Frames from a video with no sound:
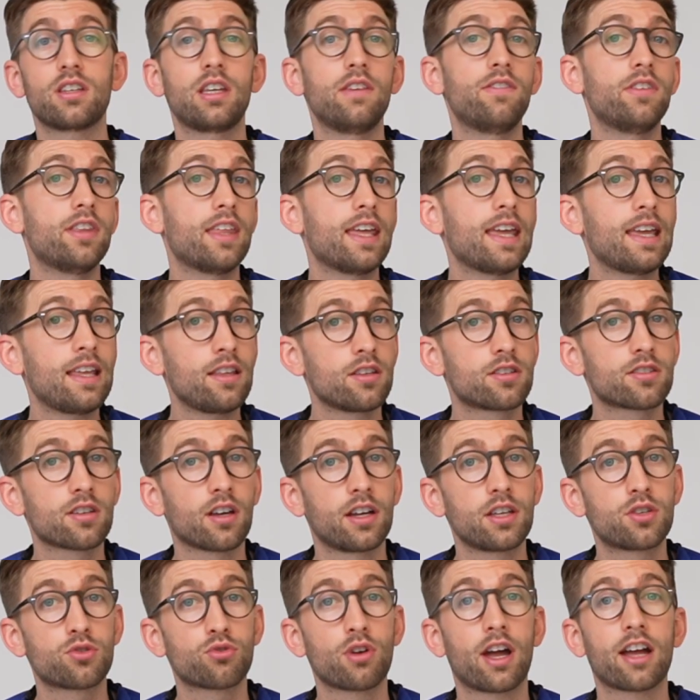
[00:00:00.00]
and give you the
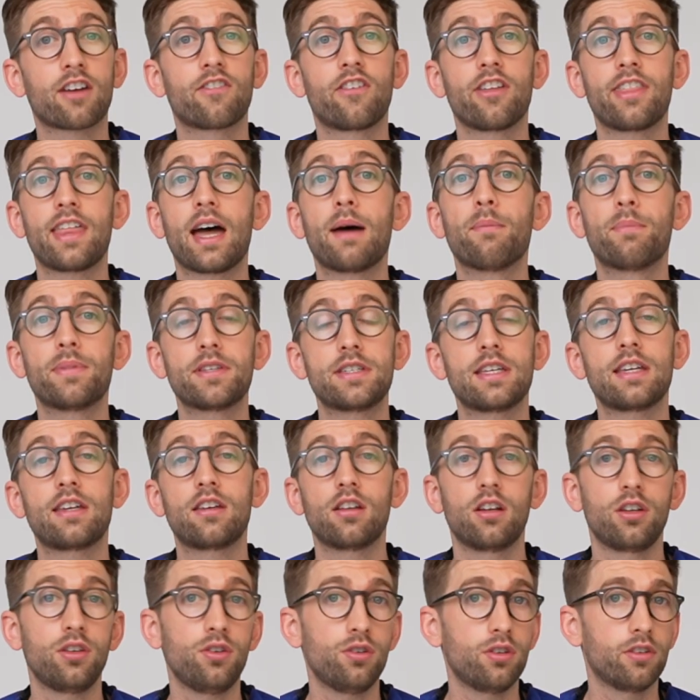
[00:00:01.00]
inside track for that
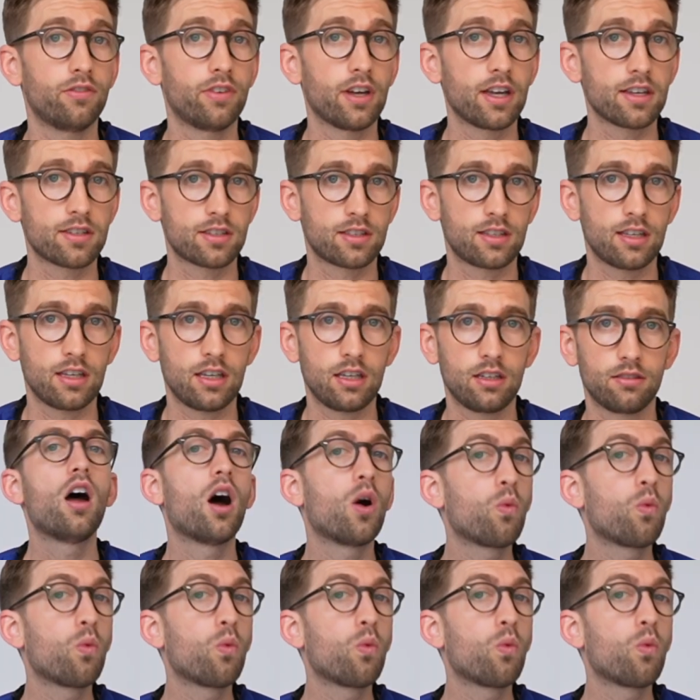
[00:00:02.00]
particular university.